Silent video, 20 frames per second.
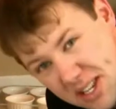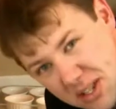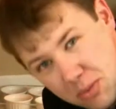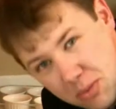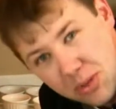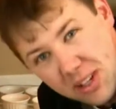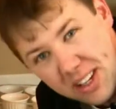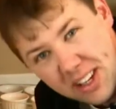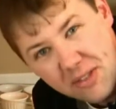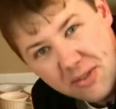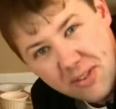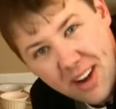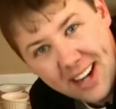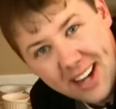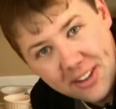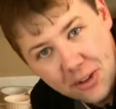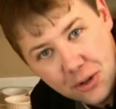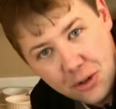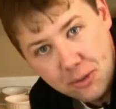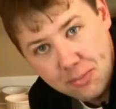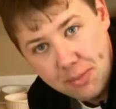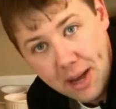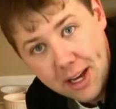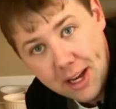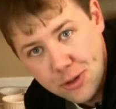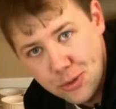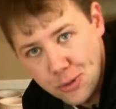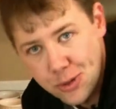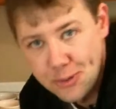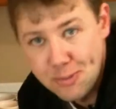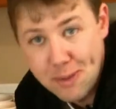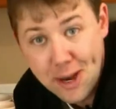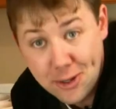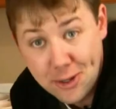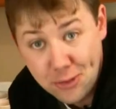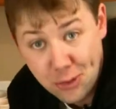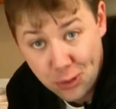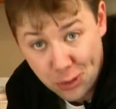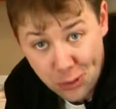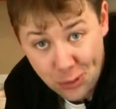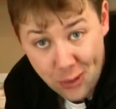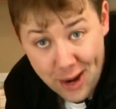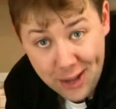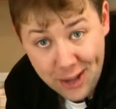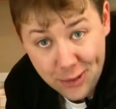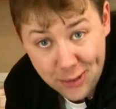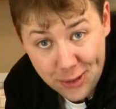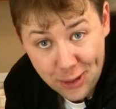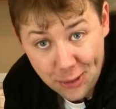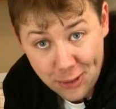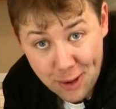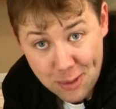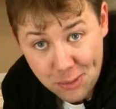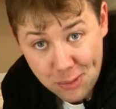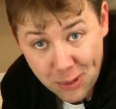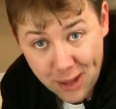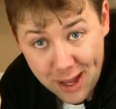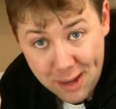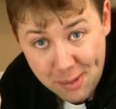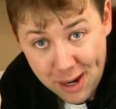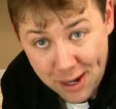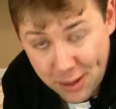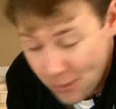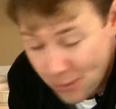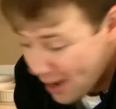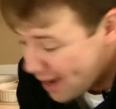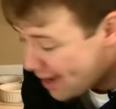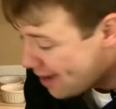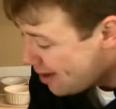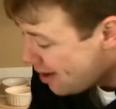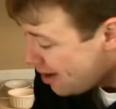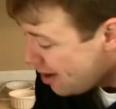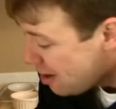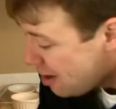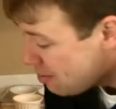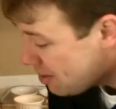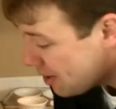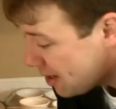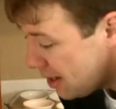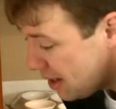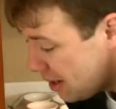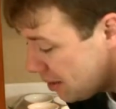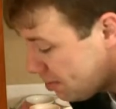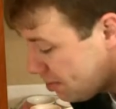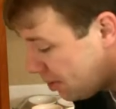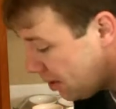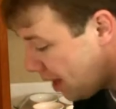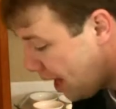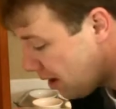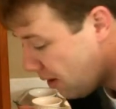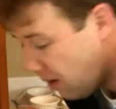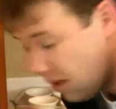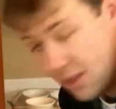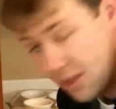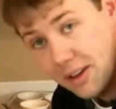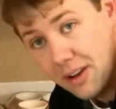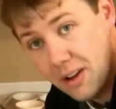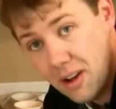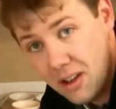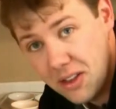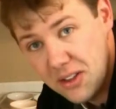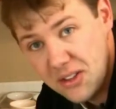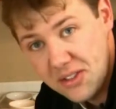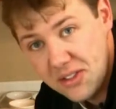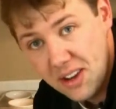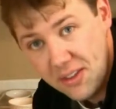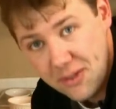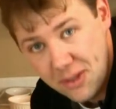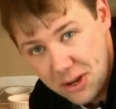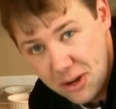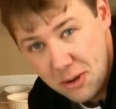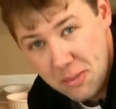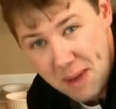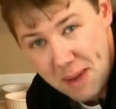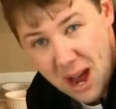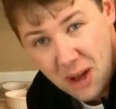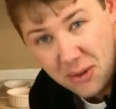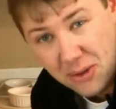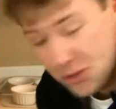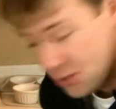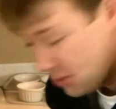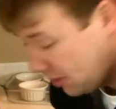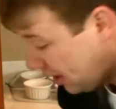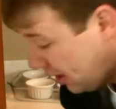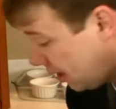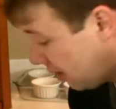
some really fine little specks, which makes for a great looking creme brulee, by the way. But it'll pull out all the stuff that your mouth is really